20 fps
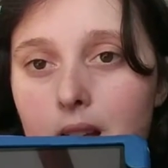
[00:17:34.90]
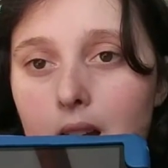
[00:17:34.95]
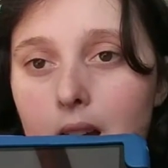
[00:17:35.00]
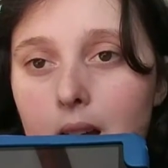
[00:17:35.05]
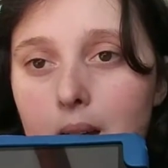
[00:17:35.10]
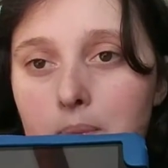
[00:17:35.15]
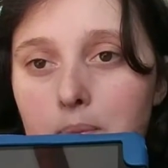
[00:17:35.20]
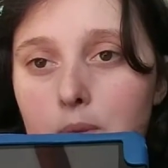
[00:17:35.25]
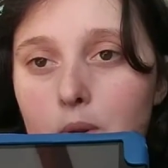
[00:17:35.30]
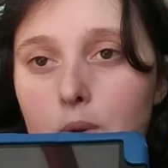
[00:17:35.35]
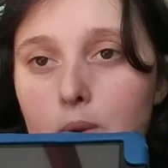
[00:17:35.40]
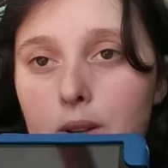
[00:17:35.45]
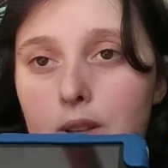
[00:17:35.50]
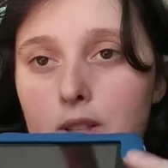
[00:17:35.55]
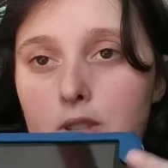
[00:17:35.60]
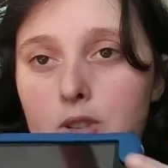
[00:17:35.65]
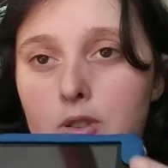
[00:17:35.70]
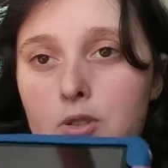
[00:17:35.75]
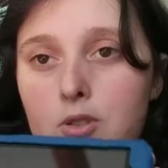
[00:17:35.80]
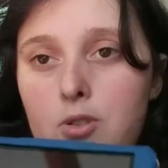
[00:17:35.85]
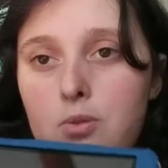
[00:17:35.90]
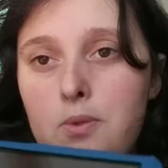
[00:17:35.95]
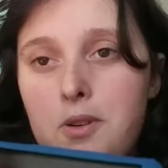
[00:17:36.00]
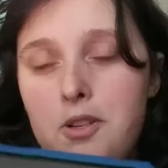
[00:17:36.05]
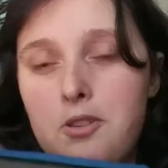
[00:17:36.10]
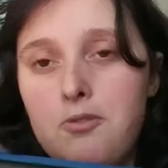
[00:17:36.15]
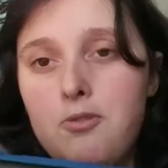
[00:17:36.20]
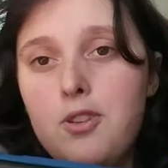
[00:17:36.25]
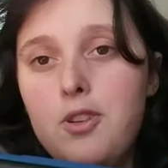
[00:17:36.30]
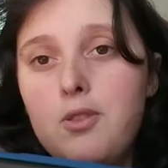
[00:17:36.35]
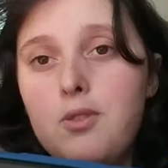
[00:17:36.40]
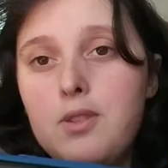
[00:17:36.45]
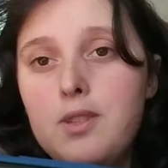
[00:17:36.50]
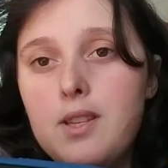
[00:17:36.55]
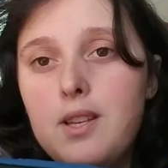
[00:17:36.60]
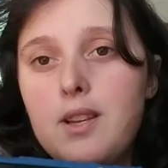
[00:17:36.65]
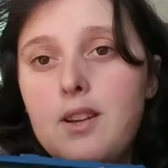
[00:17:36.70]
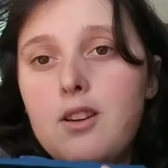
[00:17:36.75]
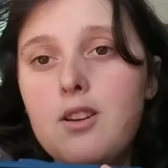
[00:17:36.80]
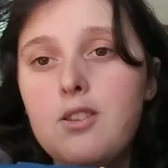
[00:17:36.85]
I'm going to switch views
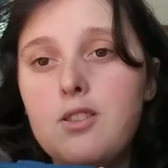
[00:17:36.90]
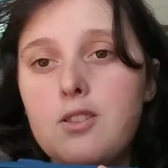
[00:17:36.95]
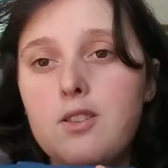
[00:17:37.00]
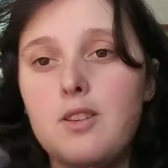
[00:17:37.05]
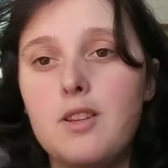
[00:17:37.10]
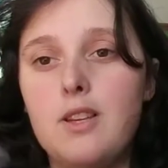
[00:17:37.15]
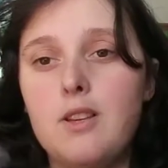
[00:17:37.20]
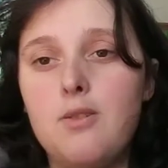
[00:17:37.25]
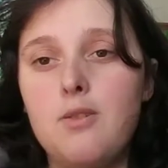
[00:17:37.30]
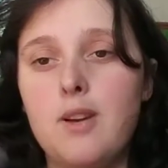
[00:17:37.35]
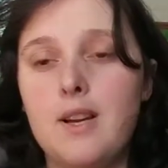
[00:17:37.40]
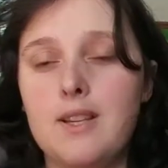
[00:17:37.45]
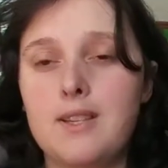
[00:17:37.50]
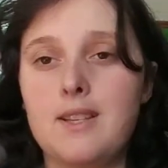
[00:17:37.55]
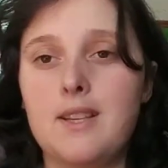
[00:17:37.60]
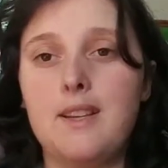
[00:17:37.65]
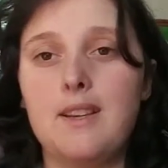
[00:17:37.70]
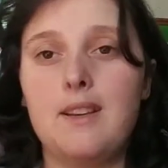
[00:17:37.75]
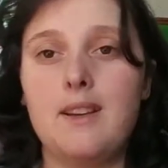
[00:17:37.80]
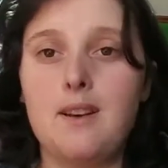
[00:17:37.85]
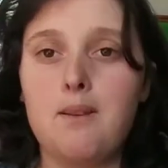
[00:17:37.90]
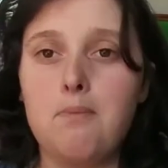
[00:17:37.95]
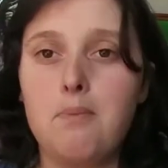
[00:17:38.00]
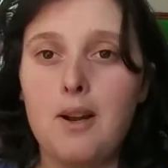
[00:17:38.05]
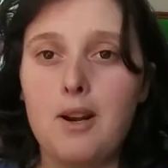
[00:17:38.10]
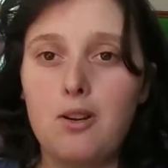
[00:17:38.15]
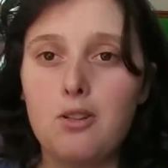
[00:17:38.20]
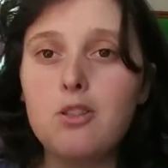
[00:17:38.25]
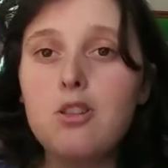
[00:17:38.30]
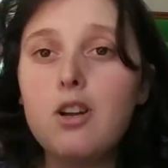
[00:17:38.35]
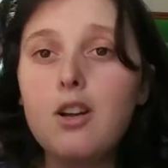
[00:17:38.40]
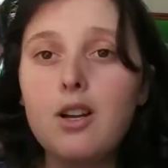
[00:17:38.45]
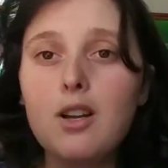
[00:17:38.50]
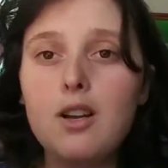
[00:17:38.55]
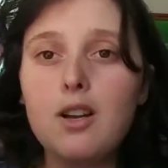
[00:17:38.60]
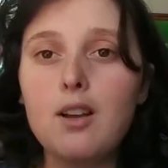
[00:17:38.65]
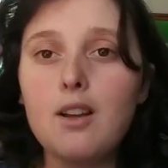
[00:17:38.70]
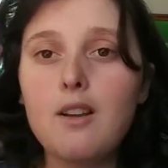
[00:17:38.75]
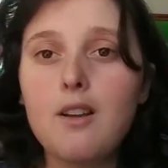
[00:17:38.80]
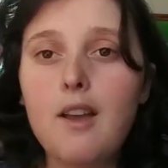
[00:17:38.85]
here so that you guys can get a better
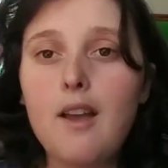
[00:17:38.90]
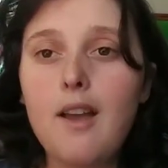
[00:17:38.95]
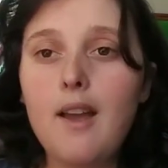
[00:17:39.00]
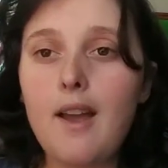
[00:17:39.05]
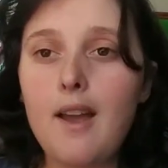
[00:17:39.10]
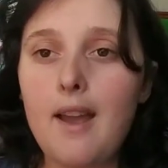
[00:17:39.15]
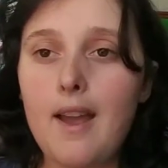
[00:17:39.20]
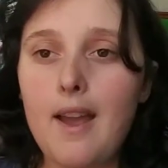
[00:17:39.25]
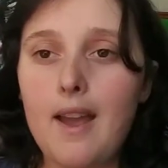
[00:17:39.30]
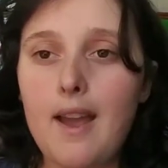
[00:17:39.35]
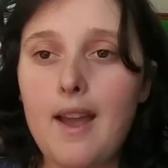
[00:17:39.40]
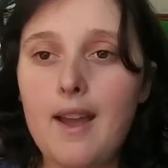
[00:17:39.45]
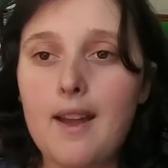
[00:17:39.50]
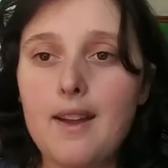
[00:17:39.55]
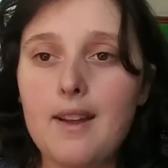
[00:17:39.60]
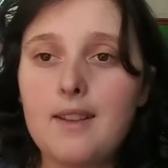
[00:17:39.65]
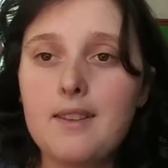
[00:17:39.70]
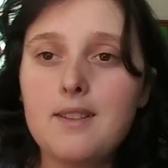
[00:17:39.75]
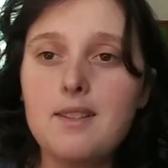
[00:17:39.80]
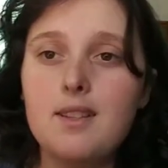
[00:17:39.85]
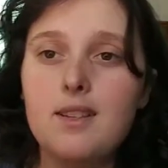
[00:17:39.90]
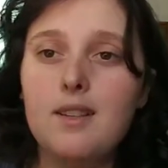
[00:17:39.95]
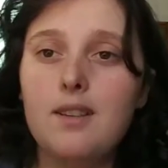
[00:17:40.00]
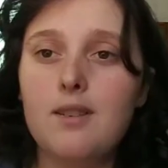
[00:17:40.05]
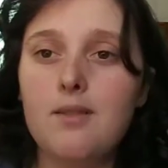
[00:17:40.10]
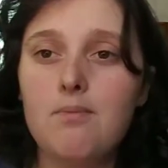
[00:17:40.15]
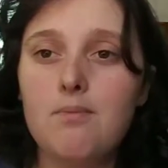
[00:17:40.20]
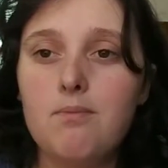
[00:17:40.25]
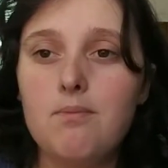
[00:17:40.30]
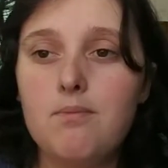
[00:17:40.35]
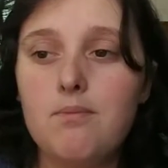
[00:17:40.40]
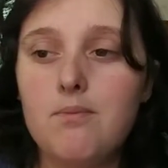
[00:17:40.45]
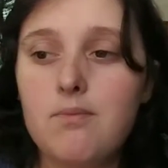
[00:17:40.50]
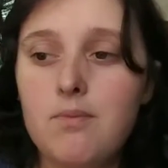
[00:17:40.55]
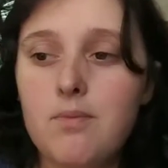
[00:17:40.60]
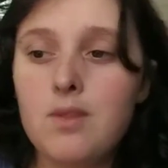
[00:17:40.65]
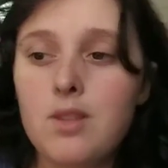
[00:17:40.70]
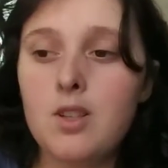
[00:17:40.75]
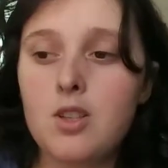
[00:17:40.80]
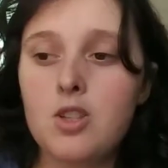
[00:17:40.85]
look, and
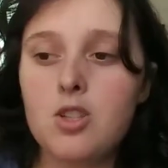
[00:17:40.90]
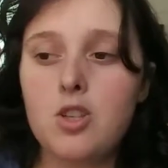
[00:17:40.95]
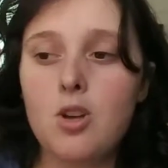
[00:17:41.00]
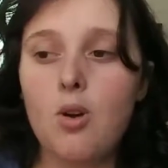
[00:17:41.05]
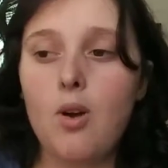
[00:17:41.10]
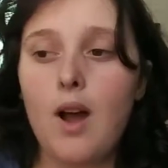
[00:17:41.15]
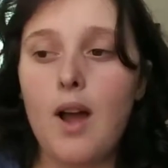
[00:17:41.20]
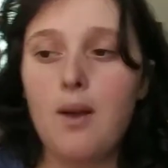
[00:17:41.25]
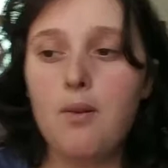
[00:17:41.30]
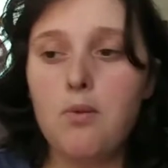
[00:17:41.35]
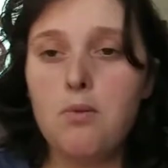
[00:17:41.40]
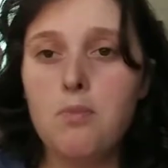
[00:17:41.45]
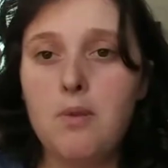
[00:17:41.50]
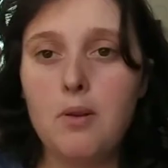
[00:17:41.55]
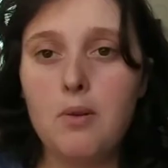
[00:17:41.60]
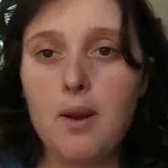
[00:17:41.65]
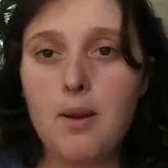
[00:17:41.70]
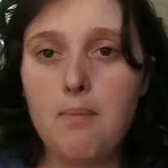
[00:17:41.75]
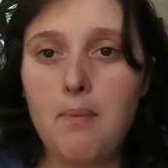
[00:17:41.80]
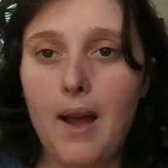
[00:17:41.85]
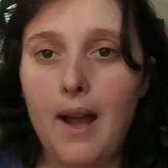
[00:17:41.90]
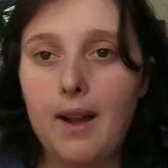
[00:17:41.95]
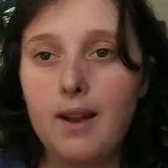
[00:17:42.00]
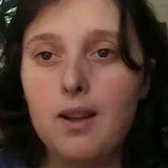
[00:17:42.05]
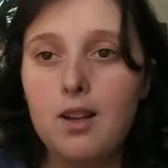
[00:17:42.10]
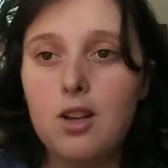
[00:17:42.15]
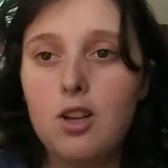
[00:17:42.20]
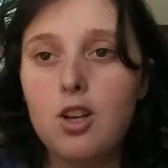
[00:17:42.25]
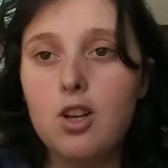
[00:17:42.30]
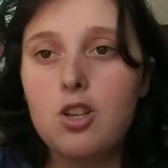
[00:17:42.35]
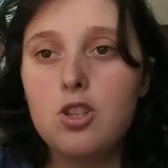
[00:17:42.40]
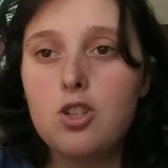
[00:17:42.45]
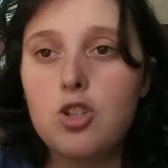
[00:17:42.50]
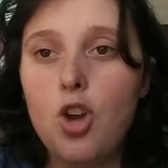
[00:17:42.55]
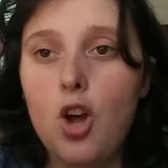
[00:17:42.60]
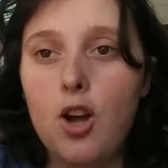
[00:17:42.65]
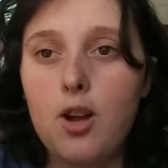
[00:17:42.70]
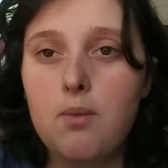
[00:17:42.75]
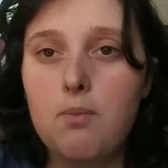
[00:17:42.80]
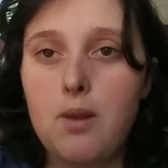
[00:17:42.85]
so I will be right back.
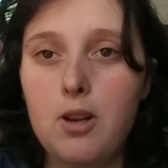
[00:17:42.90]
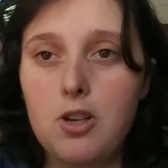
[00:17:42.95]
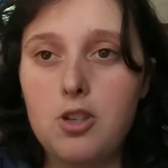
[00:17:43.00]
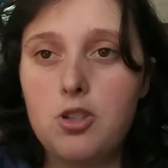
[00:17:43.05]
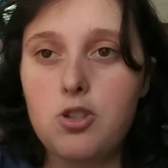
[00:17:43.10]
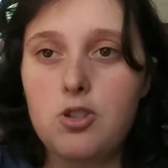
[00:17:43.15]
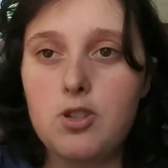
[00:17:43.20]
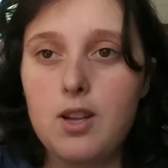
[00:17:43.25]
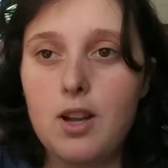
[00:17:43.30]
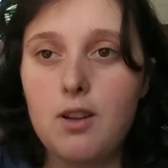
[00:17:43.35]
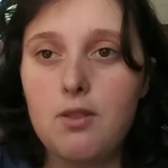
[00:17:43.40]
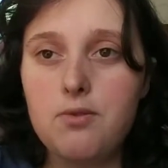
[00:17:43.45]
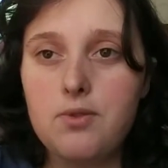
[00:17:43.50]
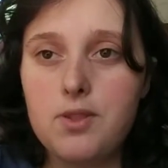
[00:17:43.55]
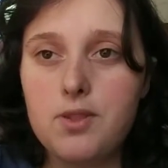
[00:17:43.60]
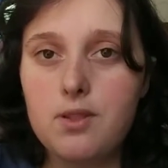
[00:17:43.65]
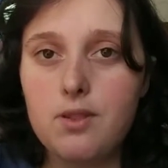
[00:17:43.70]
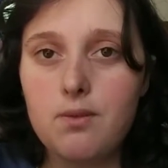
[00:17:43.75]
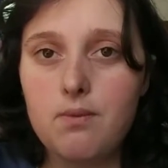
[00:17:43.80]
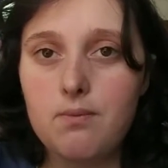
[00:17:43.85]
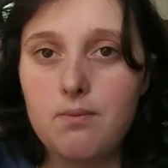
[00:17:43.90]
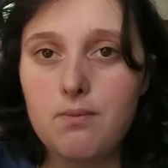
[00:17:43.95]
Talk amongst yourselves.